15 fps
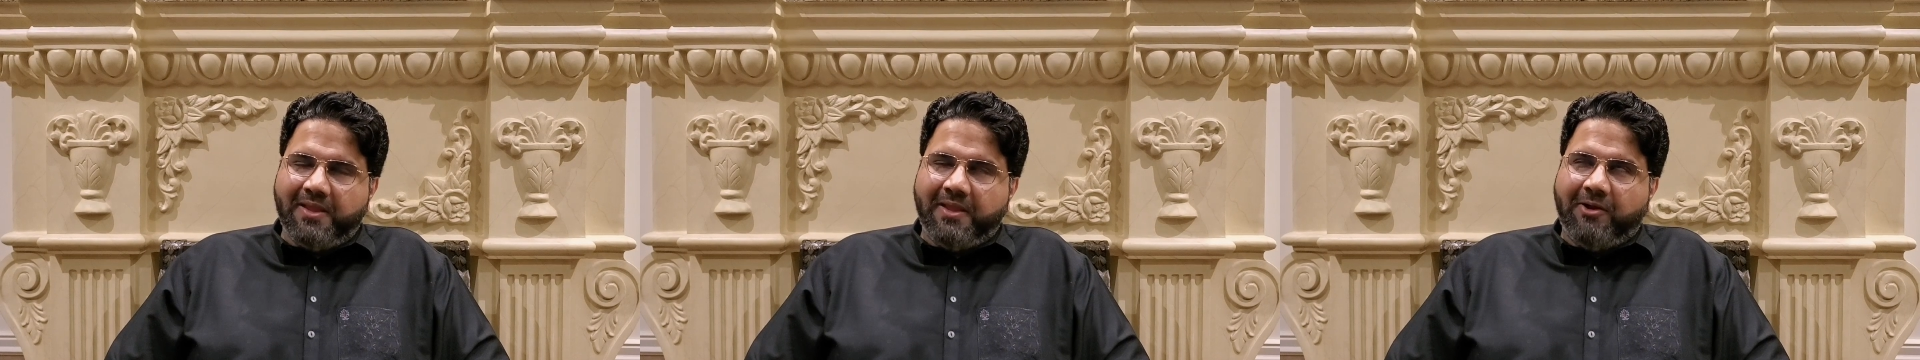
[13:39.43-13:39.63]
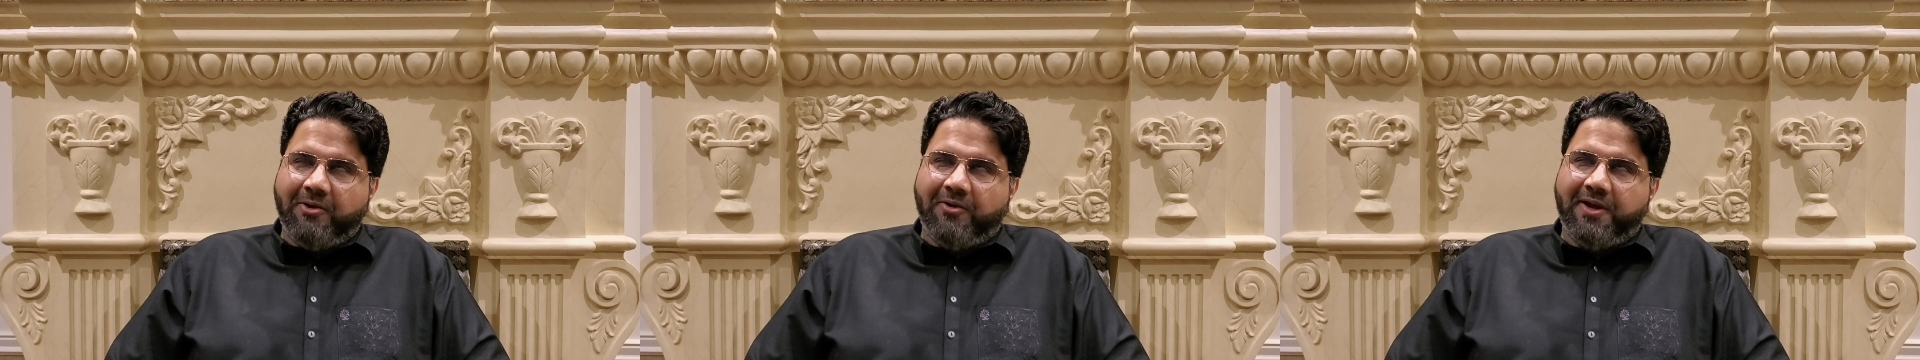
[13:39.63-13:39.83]

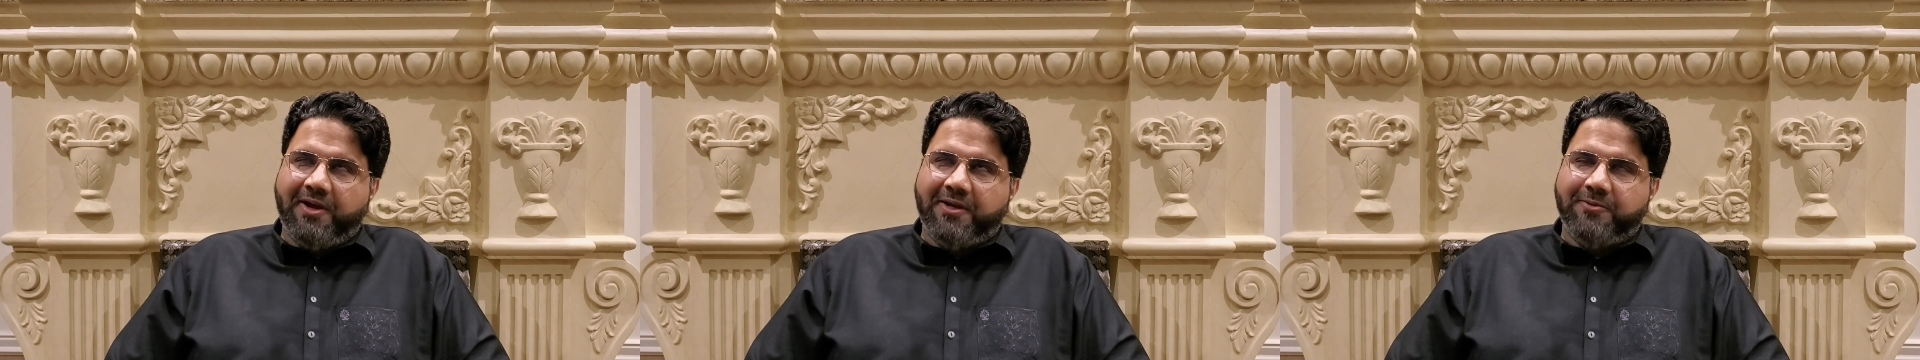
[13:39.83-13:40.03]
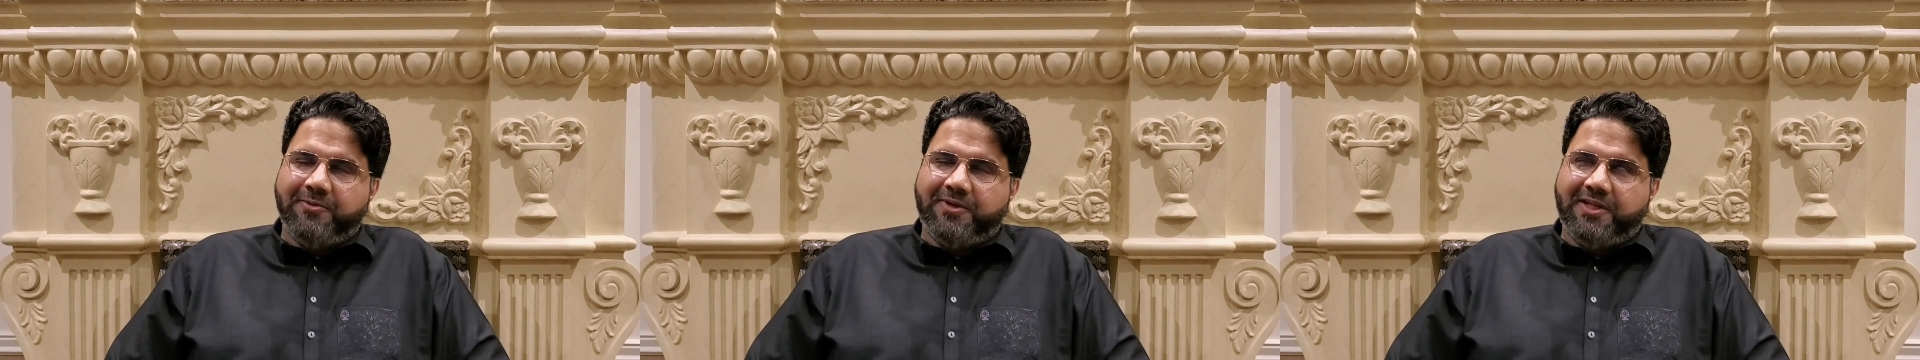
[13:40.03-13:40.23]

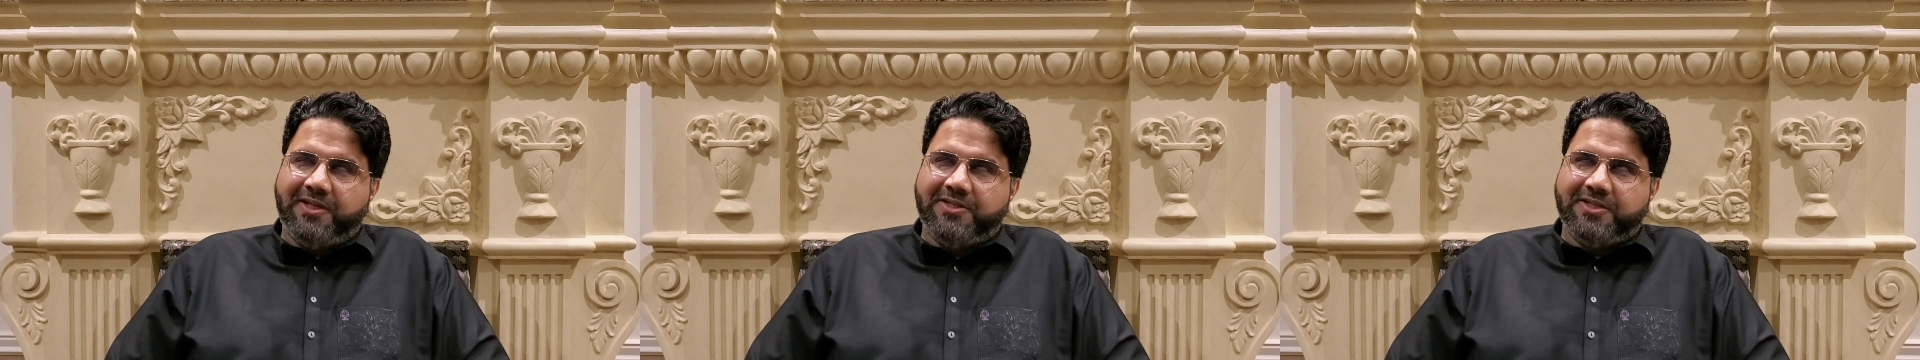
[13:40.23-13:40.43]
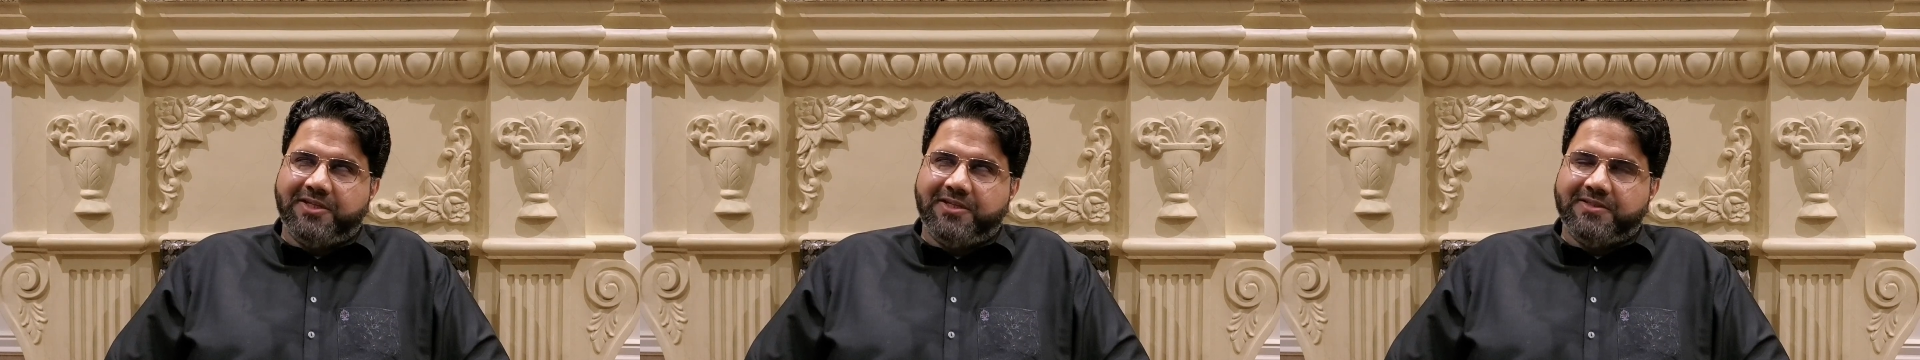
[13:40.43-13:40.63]
according to
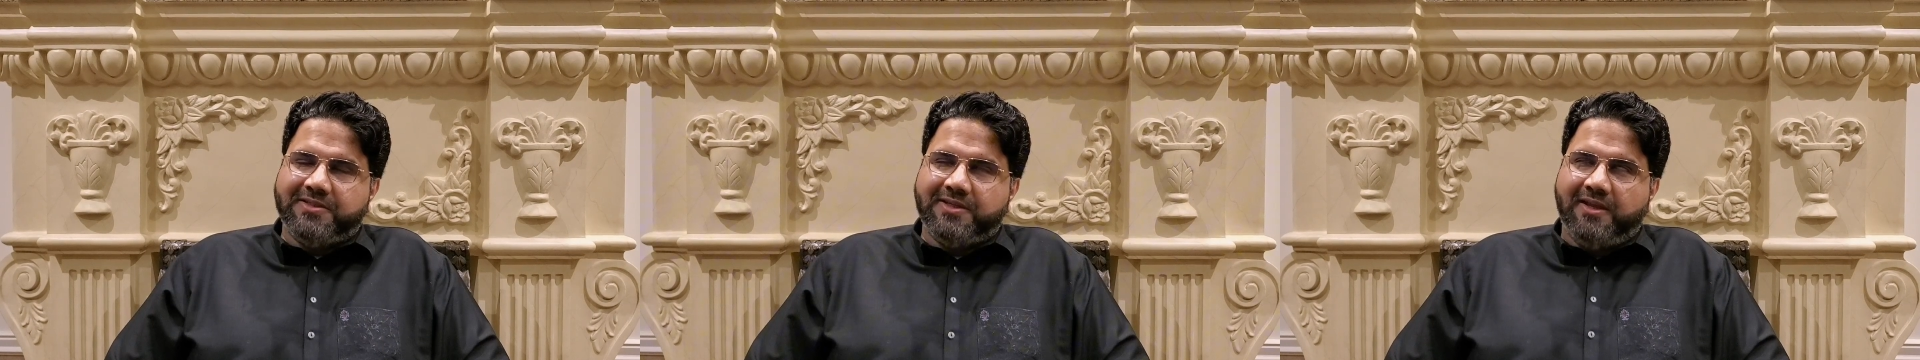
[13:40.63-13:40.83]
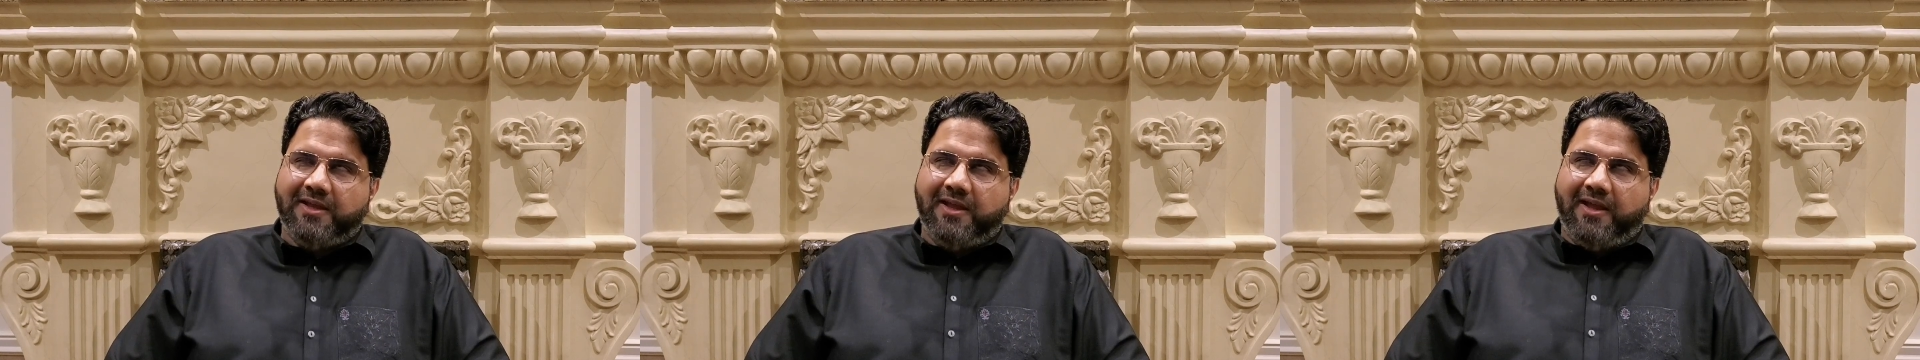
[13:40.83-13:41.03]

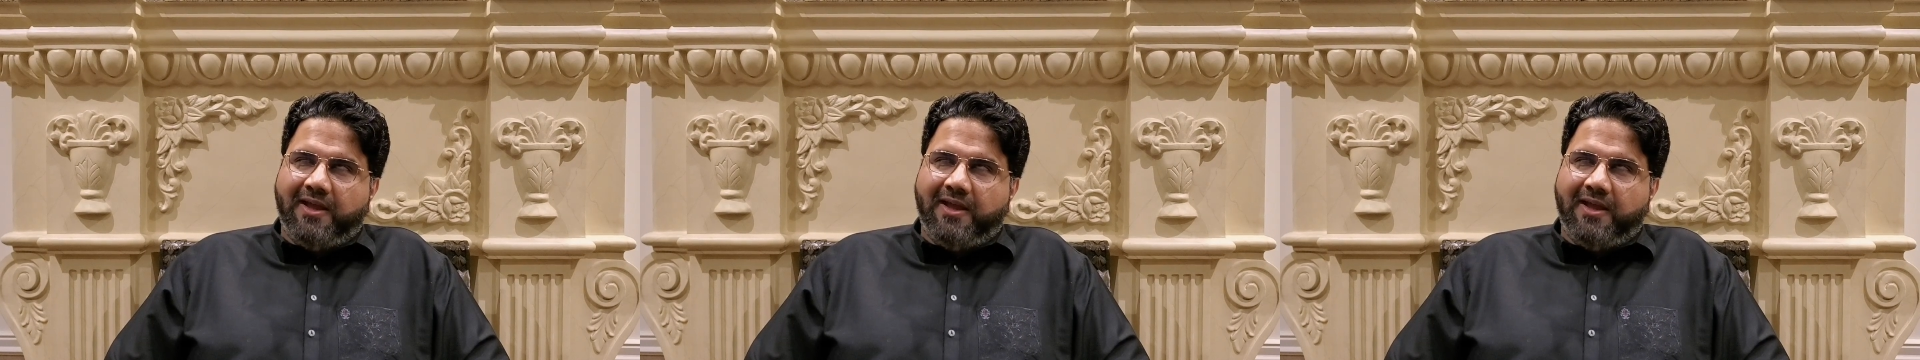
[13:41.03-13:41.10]
teachings